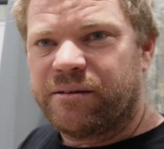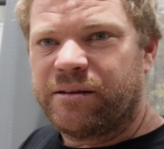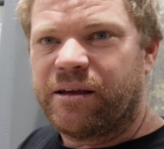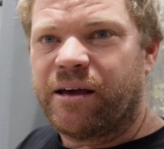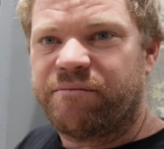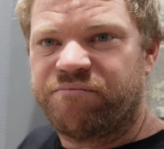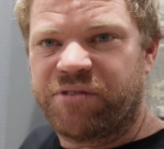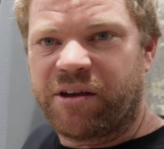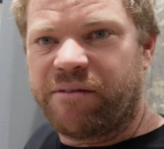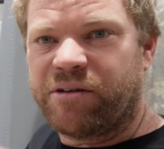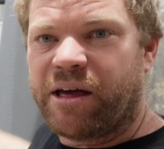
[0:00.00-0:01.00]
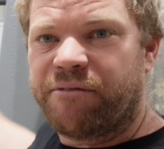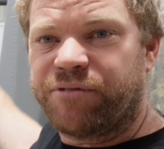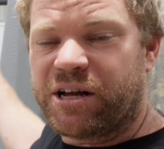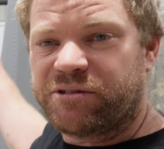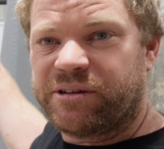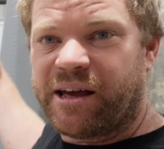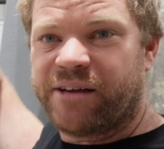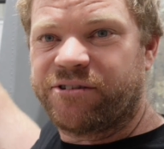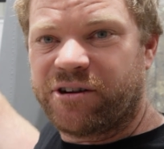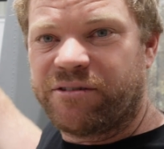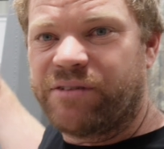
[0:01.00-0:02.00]
Yeah, so having that flush with the
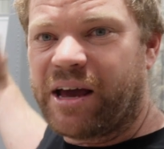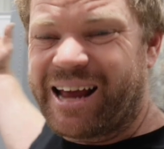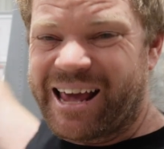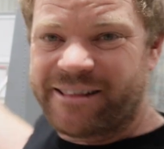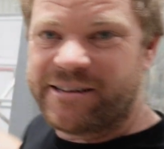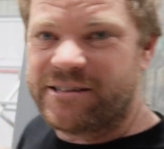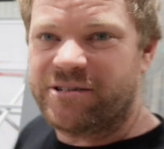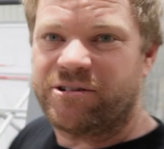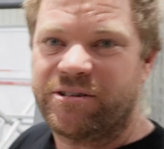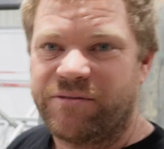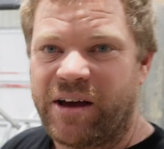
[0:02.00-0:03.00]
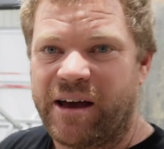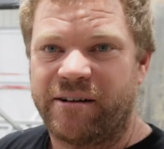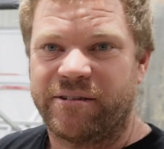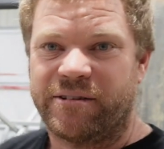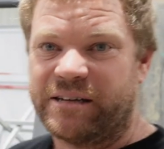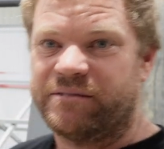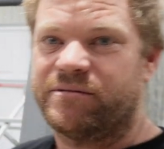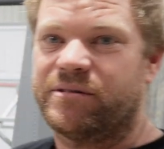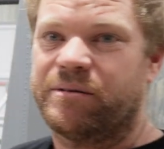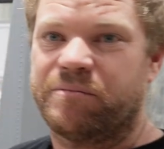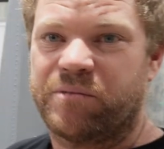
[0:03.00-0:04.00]
outside of the van and the inside of the van, I think
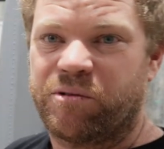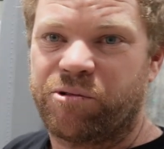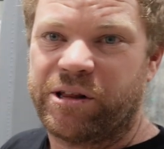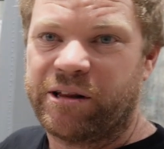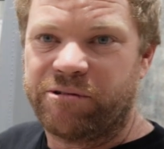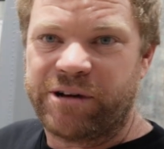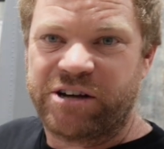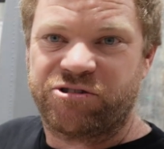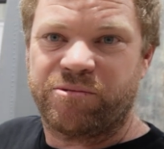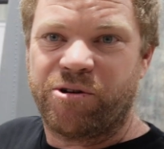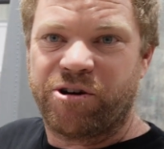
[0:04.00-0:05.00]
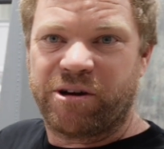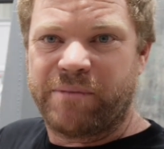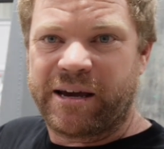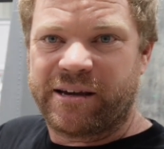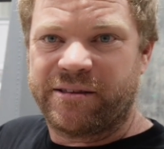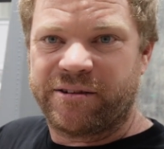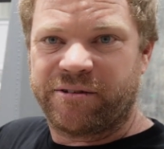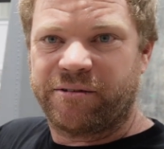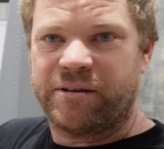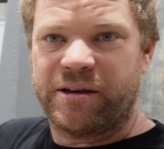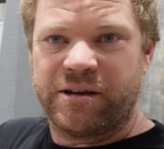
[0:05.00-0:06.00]
all the little extra work and making
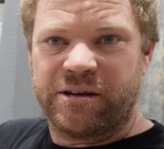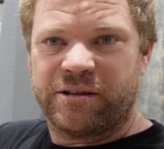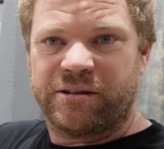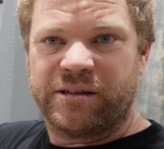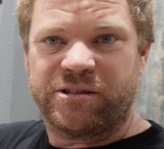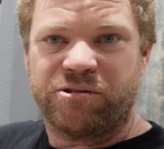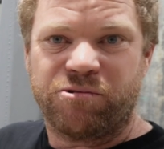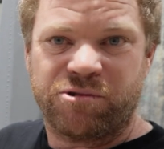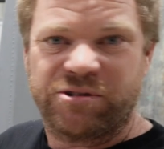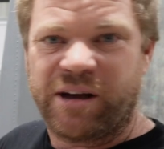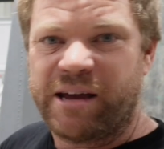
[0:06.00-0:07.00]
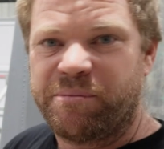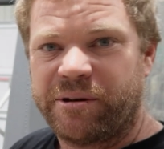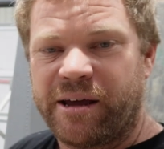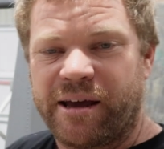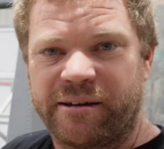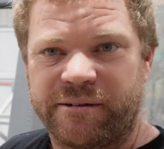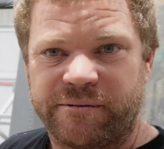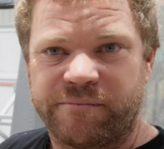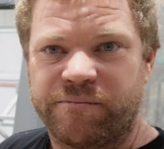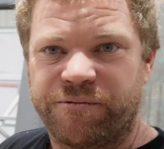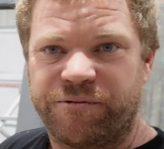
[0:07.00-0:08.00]
these doors tapered out and
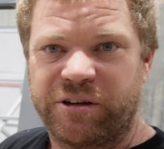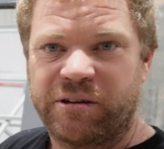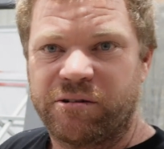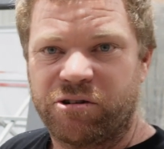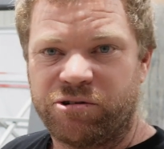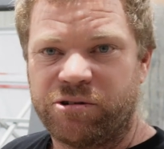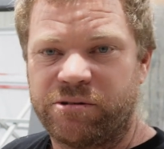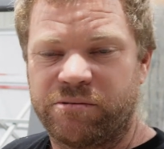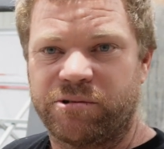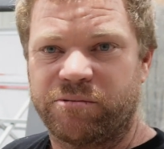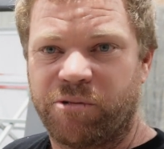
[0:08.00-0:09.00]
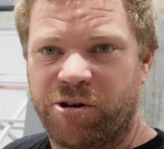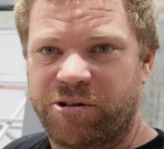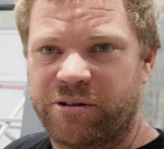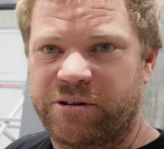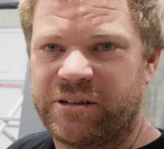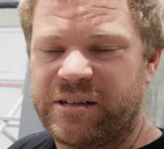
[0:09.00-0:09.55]
fitting good was worth it.